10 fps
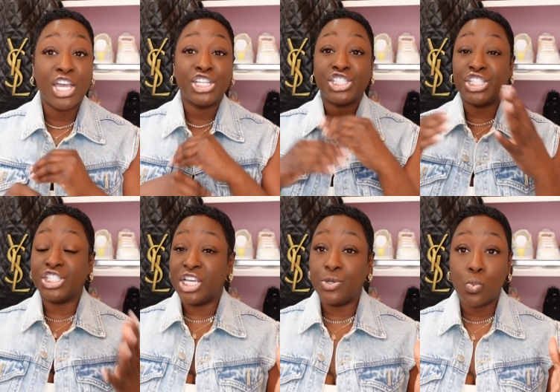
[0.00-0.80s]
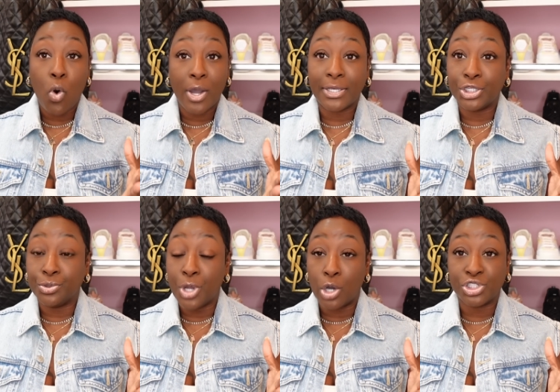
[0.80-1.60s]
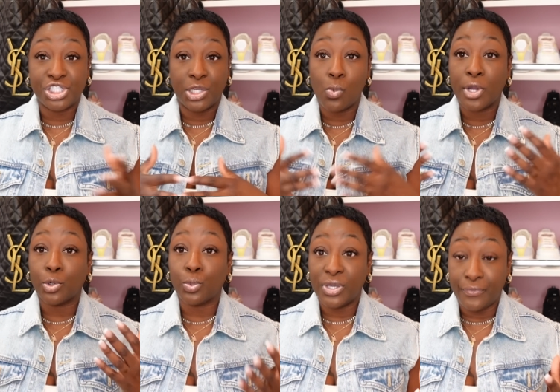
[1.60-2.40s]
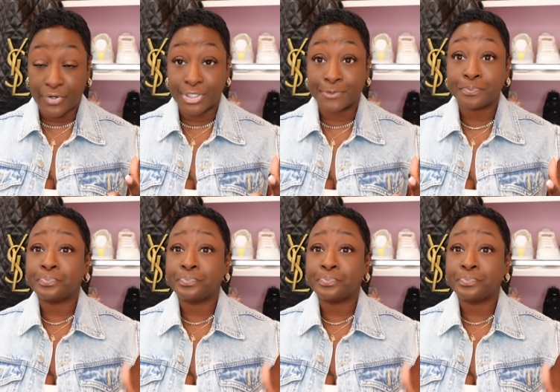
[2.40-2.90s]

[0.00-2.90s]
She didn't want, you know, she didn't want a refund.